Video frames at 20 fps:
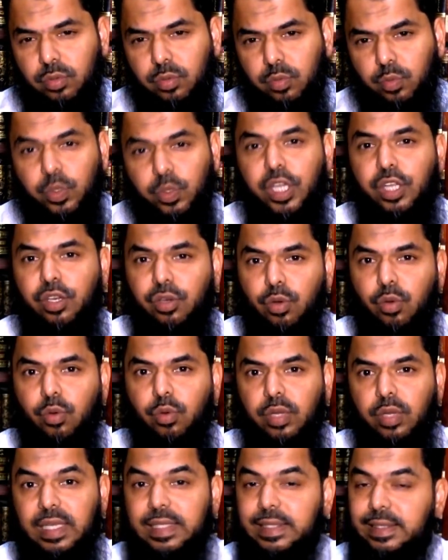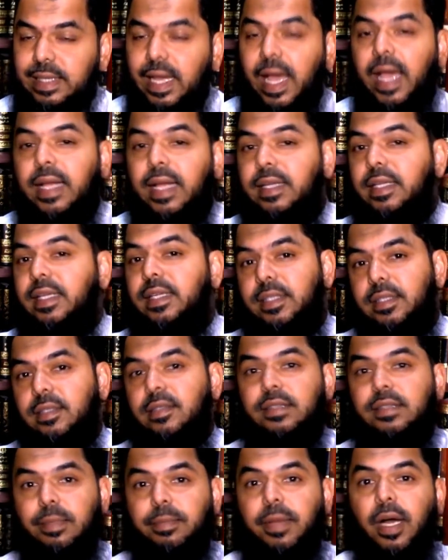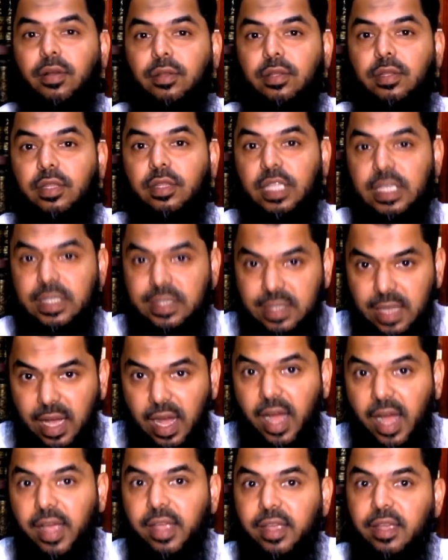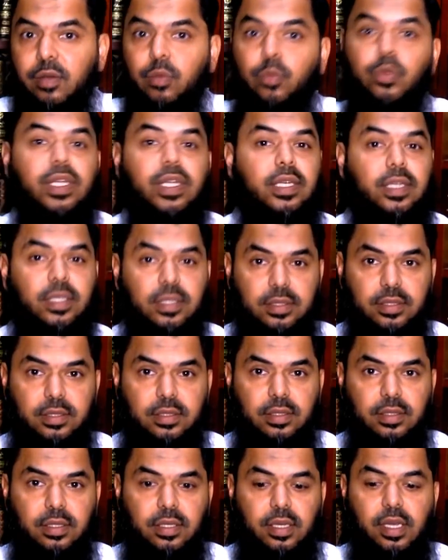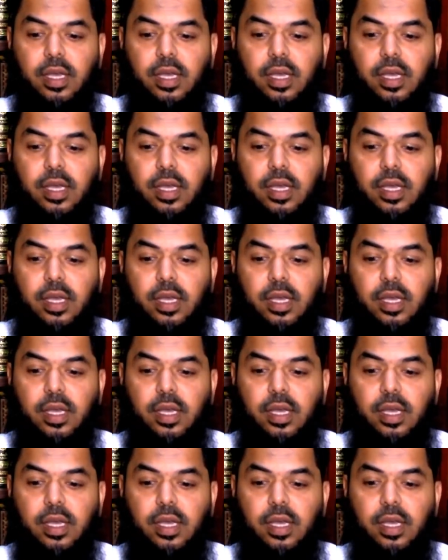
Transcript: we know exact details about this eyewitness.